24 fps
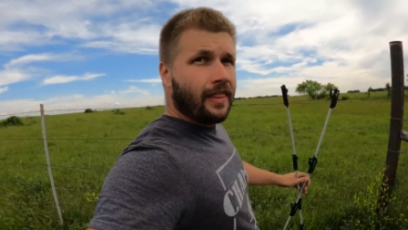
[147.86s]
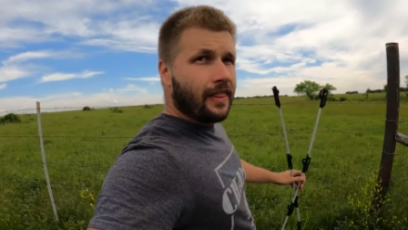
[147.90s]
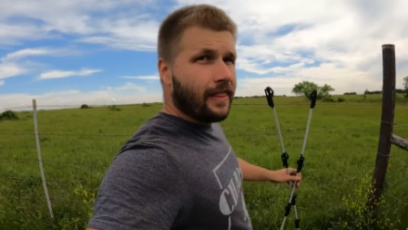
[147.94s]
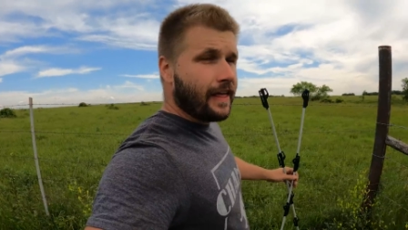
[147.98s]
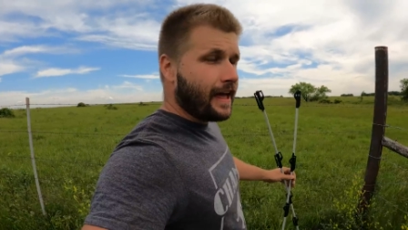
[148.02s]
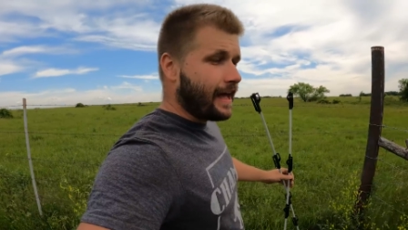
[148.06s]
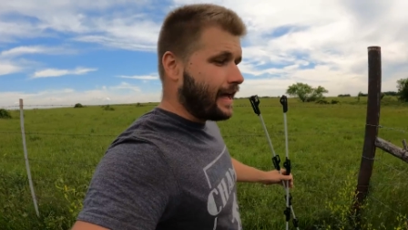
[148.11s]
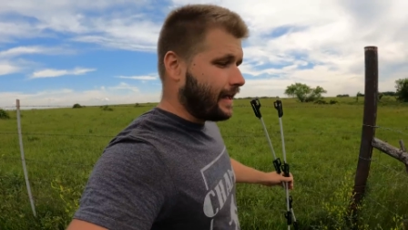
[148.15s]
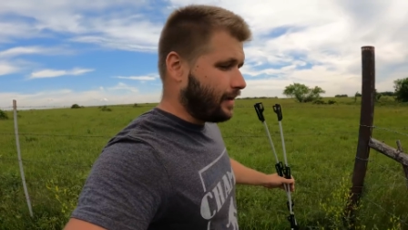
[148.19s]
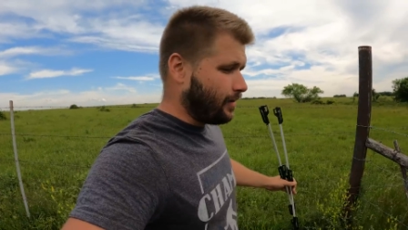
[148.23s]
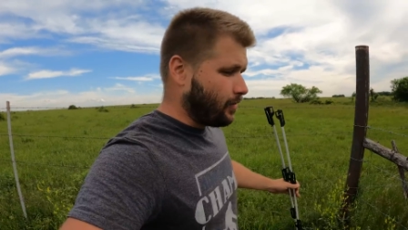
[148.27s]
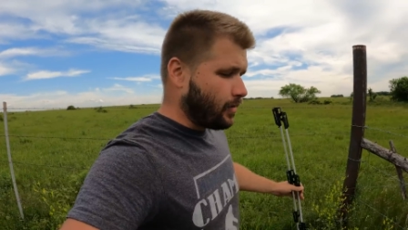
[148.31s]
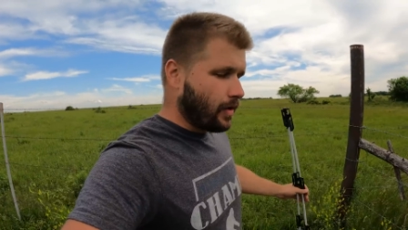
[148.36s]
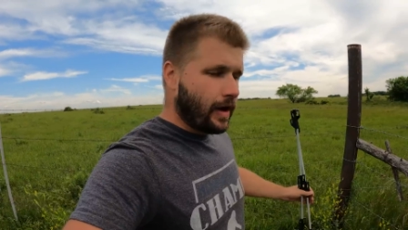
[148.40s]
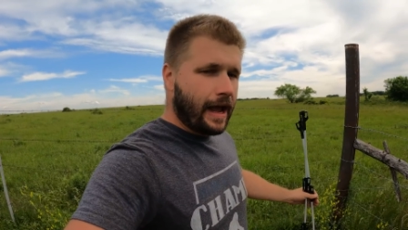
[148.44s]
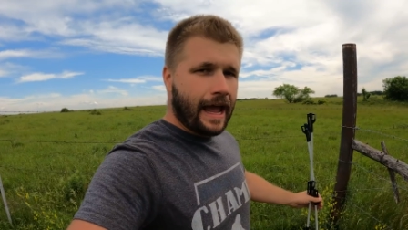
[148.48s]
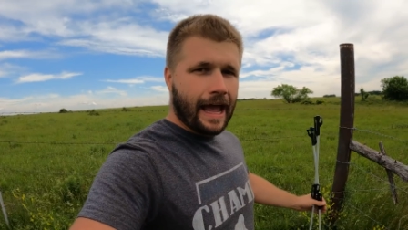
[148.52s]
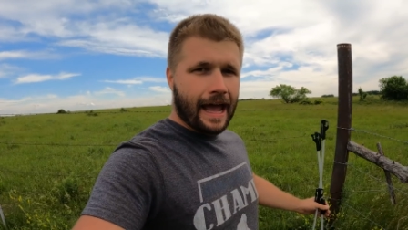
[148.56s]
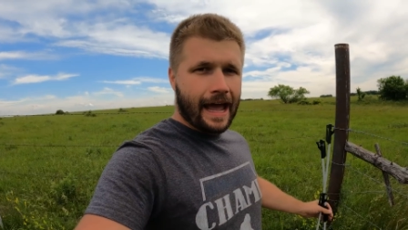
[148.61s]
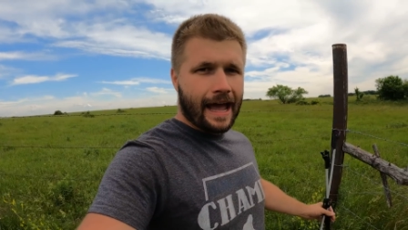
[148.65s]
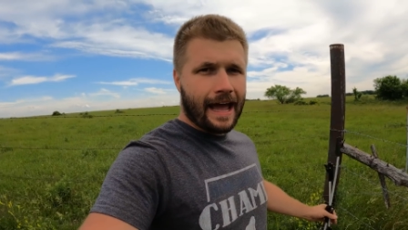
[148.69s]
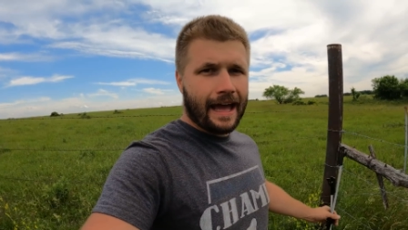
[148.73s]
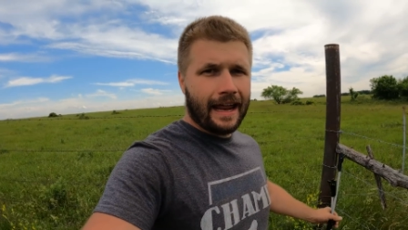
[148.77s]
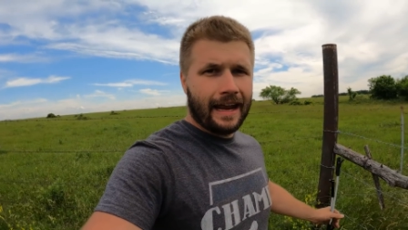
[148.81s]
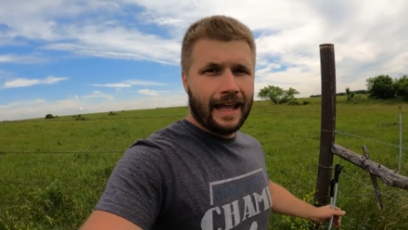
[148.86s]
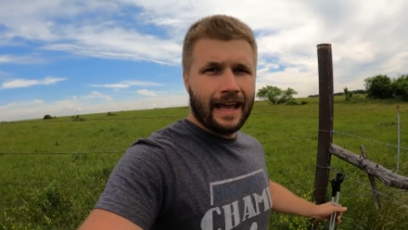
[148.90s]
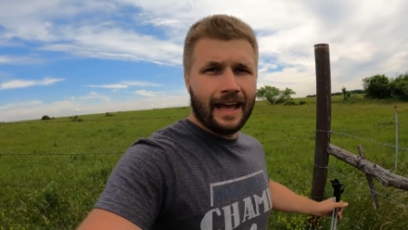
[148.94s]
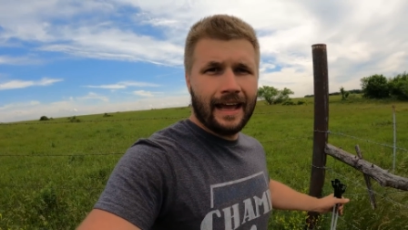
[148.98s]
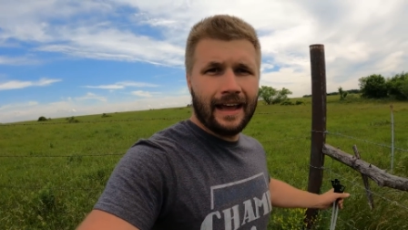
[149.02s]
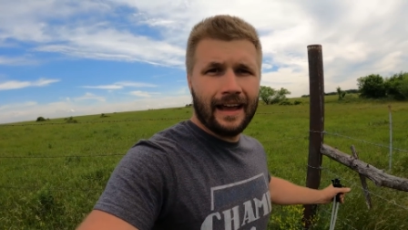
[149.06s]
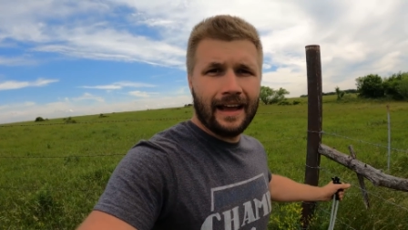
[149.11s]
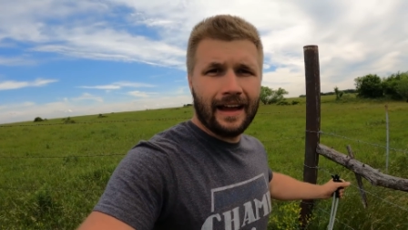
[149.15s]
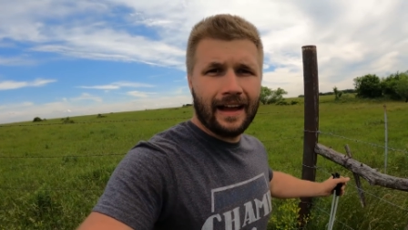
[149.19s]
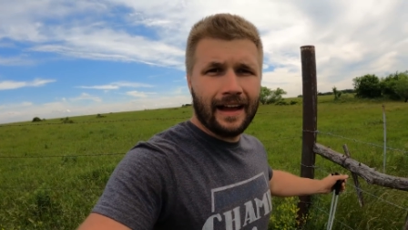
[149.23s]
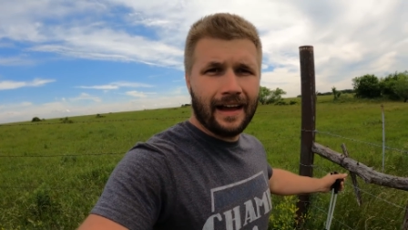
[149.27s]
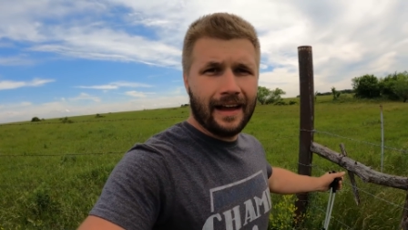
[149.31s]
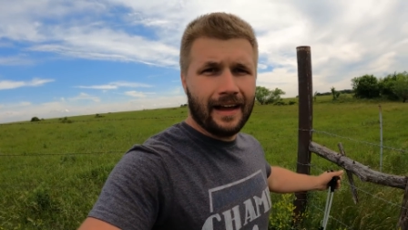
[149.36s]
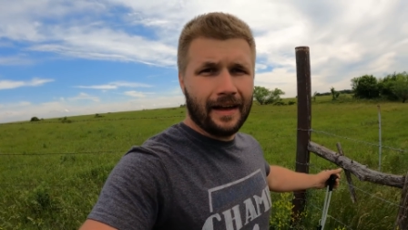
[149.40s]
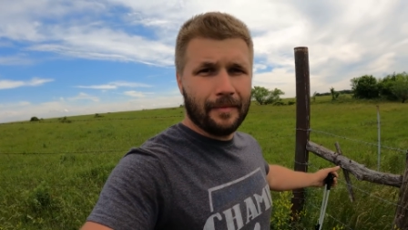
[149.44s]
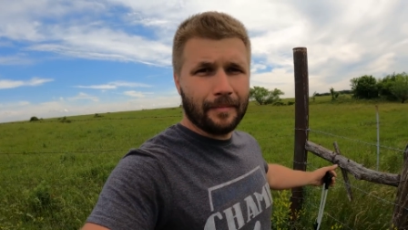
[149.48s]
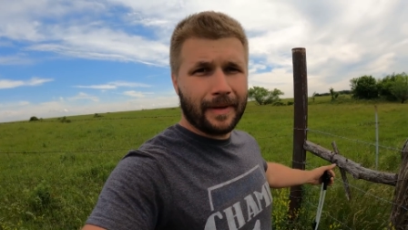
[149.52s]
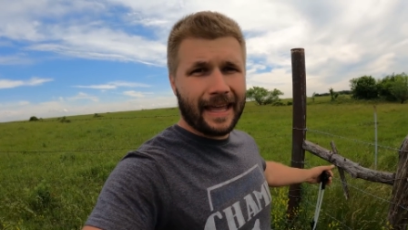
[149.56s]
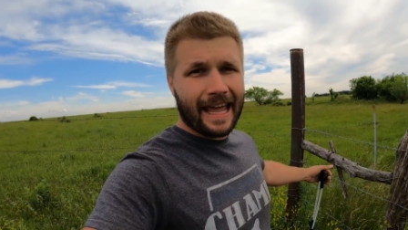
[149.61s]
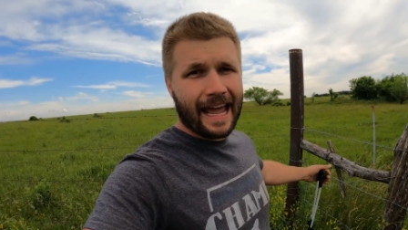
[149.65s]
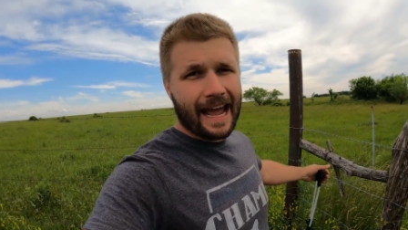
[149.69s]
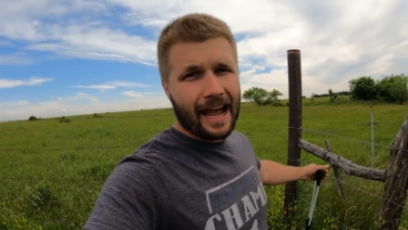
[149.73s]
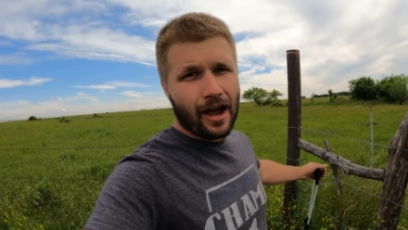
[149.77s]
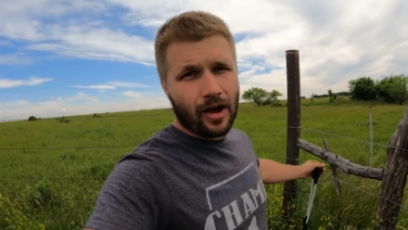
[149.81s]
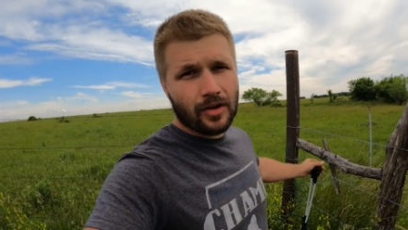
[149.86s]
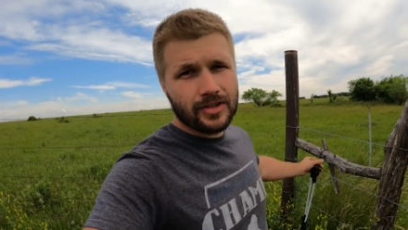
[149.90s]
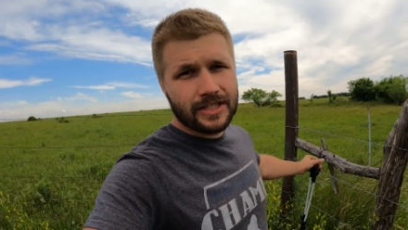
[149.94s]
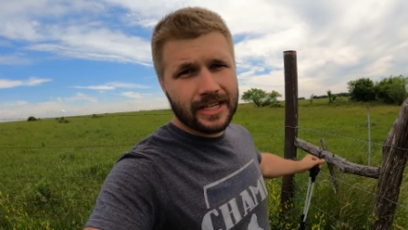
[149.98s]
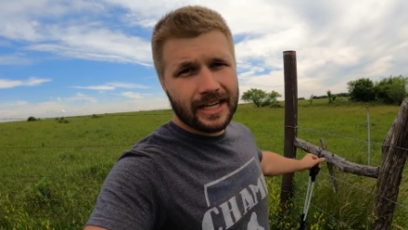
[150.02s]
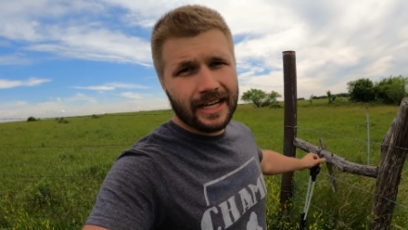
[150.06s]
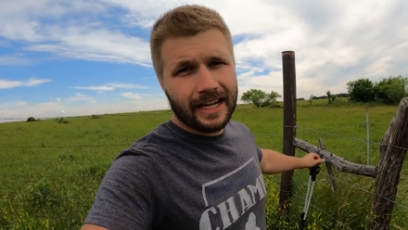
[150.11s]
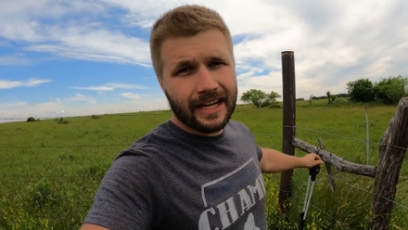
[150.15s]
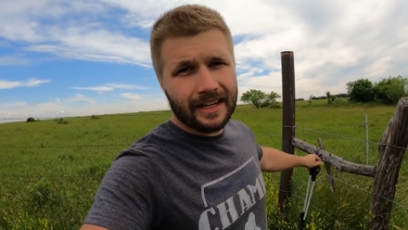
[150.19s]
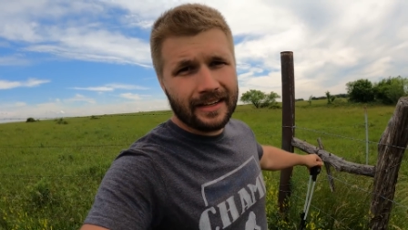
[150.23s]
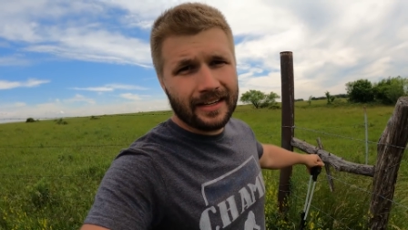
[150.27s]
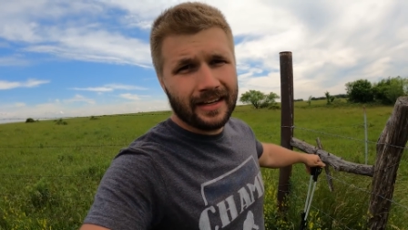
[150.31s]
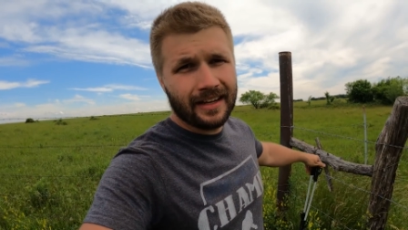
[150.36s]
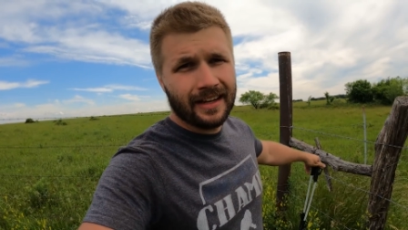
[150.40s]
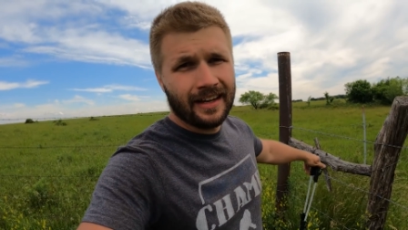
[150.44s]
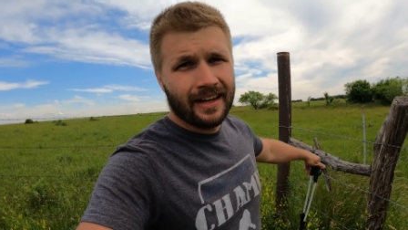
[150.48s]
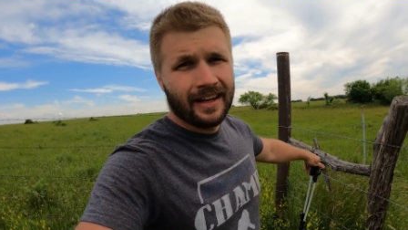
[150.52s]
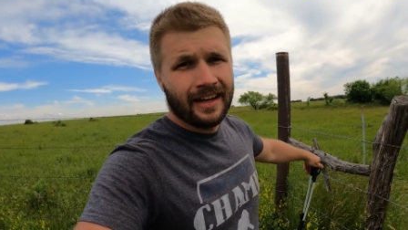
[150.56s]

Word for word: that had um, cows in it.